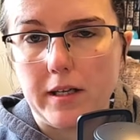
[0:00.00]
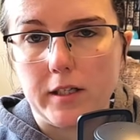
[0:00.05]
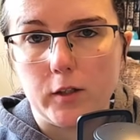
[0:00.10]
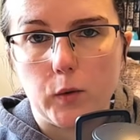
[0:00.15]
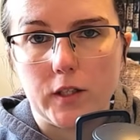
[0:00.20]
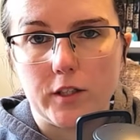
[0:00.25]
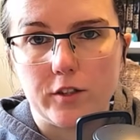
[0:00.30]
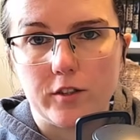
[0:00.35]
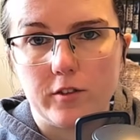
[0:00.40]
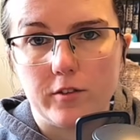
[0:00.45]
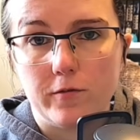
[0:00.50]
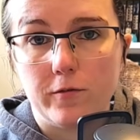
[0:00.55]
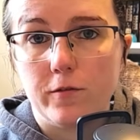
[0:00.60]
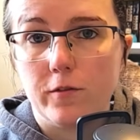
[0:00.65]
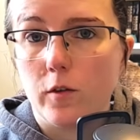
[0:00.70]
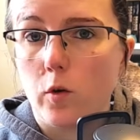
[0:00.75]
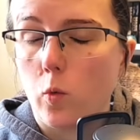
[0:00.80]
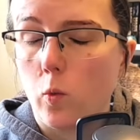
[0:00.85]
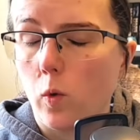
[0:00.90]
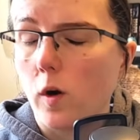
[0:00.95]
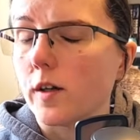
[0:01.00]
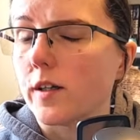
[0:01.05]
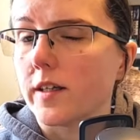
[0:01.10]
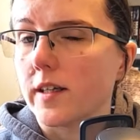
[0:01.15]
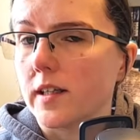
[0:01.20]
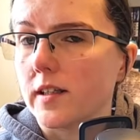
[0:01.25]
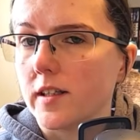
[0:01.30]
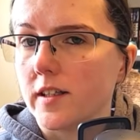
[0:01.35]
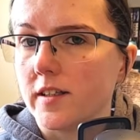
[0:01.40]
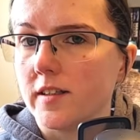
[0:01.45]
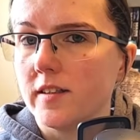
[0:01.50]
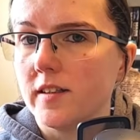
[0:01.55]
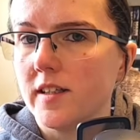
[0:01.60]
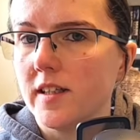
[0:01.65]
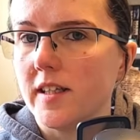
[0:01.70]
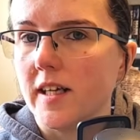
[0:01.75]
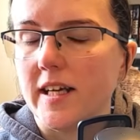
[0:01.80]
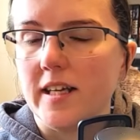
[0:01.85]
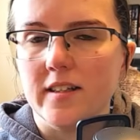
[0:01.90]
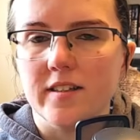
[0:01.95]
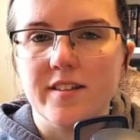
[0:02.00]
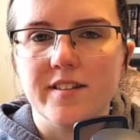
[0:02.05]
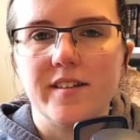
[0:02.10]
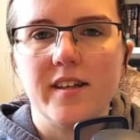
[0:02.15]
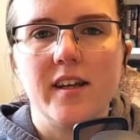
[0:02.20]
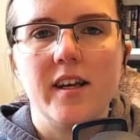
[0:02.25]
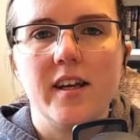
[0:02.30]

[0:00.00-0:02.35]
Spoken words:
question of what can I learn, is